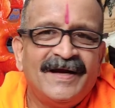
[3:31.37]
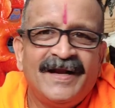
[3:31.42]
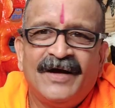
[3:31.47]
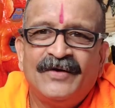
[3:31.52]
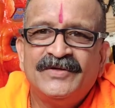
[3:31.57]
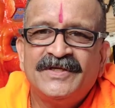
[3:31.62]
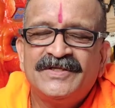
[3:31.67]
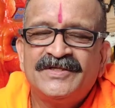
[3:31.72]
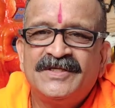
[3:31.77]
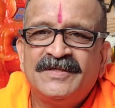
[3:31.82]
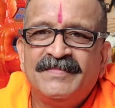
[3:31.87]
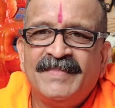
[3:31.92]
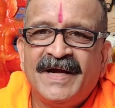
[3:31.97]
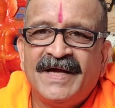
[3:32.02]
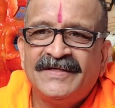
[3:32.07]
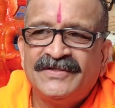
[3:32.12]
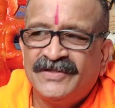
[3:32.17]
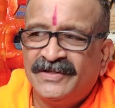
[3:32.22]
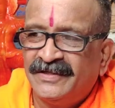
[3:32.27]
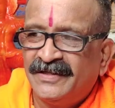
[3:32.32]
Now just
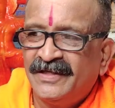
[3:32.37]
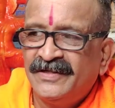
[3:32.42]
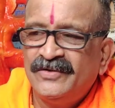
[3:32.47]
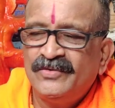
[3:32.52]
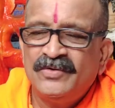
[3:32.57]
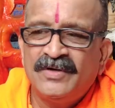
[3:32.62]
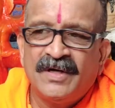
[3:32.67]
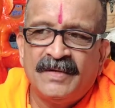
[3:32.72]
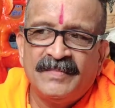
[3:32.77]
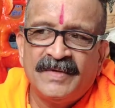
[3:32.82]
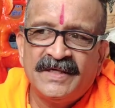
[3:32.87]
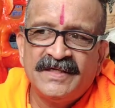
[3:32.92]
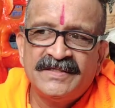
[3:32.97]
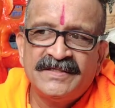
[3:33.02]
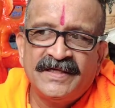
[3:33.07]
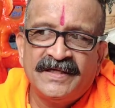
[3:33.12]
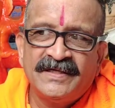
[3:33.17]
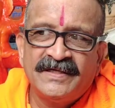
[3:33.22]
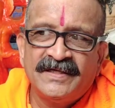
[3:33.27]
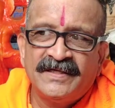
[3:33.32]
imagine, the newcomer
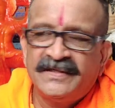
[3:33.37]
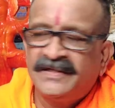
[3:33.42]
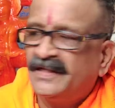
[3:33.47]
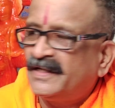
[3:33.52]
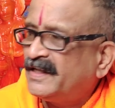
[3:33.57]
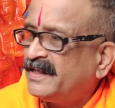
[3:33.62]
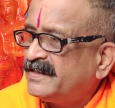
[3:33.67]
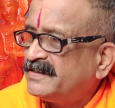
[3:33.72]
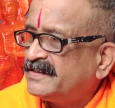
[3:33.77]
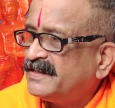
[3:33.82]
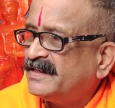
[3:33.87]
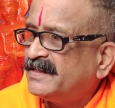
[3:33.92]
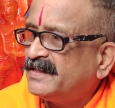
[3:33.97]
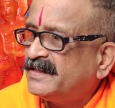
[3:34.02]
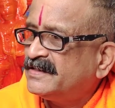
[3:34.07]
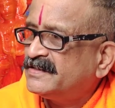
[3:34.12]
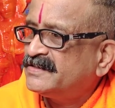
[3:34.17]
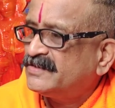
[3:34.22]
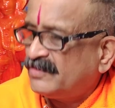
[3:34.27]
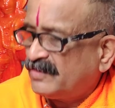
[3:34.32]
has entered the cage and
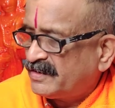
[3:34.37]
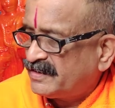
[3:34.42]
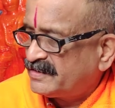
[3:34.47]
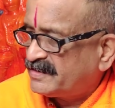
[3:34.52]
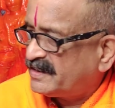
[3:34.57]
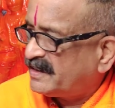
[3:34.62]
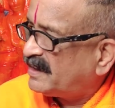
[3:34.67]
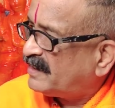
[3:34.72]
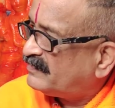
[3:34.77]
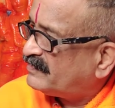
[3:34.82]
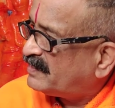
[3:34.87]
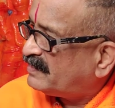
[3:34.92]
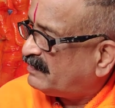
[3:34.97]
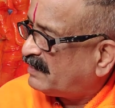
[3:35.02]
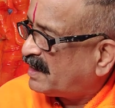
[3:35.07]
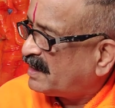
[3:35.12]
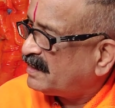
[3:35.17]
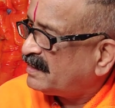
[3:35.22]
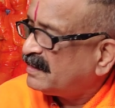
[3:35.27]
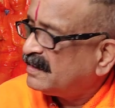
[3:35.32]
it is noticing
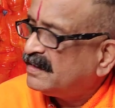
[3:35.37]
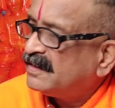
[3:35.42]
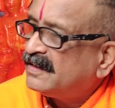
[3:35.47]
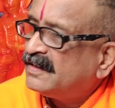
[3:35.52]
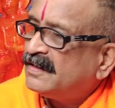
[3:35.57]
everyone.